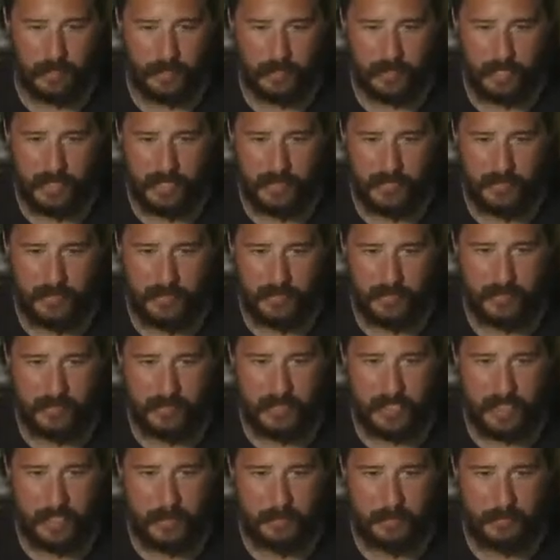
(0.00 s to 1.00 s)
license,
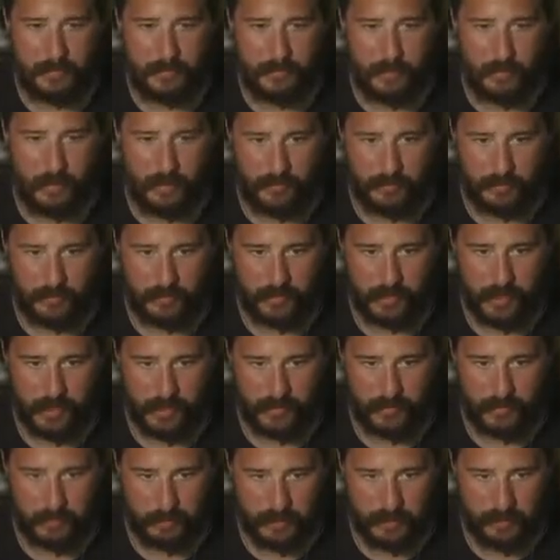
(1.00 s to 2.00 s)
keep it forever, not have
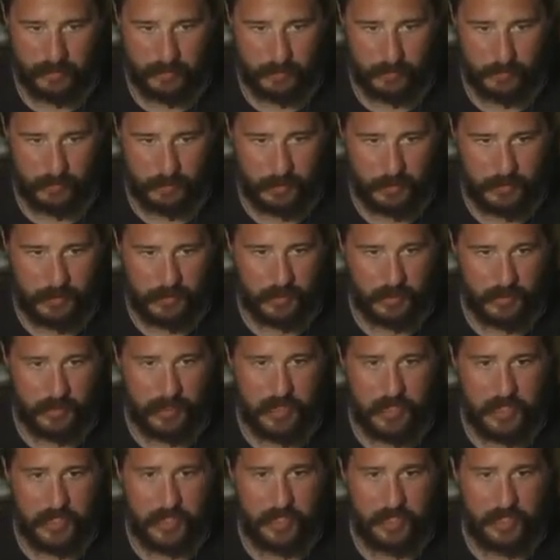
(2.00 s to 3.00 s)
to pay a subscription.
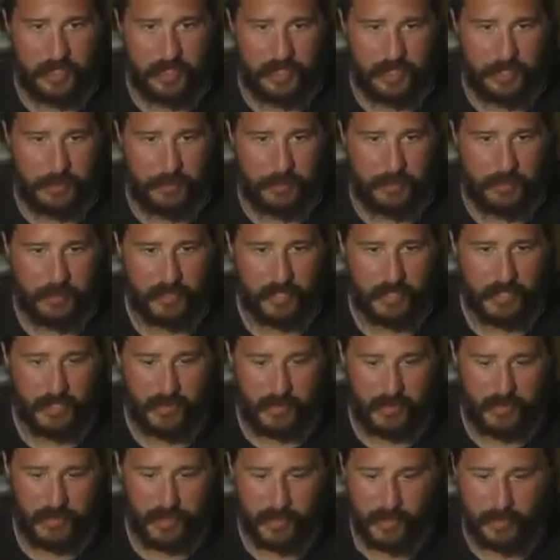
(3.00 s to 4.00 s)
Then they realized
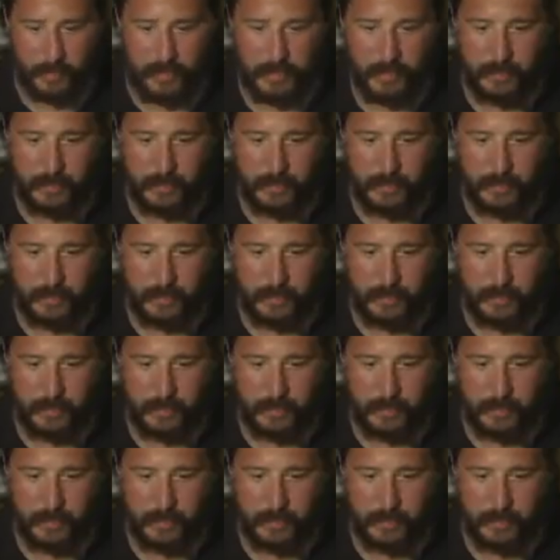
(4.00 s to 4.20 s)
that they could be